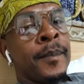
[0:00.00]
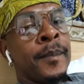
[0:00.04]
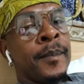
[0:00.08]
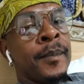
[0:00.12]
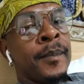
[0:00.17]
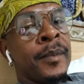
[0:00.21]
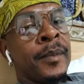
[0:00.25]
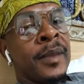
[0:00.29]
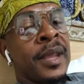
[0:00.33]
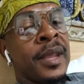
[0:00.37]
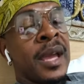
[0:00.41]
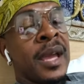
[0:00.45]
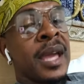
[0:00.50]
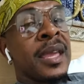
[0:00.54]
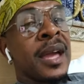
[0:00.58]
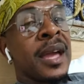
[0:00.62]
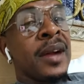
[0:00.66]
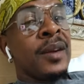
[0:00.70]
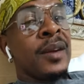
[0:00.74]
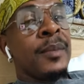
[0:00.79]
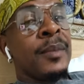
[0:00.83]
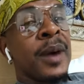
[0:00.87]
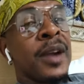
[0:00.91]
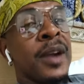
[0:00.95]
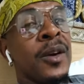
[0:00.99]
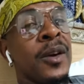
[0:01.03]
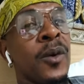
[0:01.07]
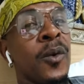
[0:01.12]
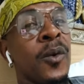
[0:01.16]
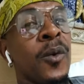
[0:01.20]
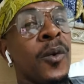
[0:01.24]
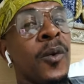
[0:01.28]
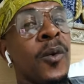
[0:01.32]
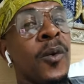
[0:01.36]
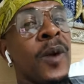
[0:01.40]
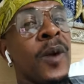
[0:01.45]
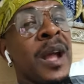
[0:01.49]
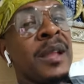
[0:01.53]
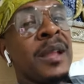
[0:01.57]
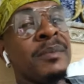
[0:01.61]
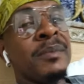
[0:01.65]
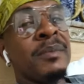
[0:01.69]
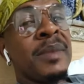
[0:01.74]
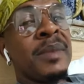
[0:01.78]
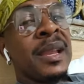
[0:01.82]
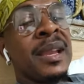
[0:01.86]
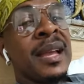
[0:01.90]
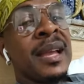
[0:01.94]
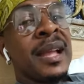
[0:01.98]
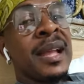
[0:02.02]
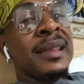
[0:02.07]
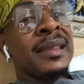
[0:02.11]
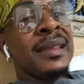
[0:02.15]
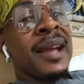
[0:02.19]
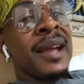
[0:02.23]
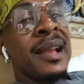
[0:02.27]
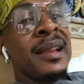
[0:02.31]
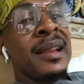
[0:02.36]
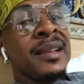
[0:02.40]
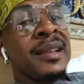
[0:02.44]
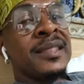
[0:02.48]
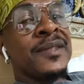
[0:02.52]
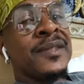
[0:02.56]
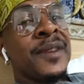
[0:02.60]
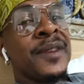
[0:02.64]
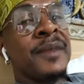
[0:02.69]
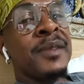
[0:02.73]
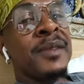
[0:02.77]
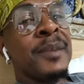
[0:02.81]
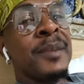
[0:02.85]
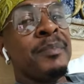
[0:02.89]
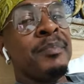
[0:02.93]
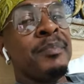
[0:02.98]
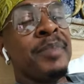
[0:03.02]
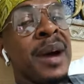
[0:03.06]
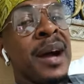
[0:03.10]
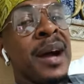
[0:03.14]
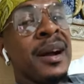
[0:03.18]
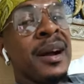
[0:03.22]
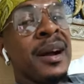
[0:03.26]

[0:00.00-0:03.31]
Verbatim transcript: And you are going to borrow one million dollars from the bank.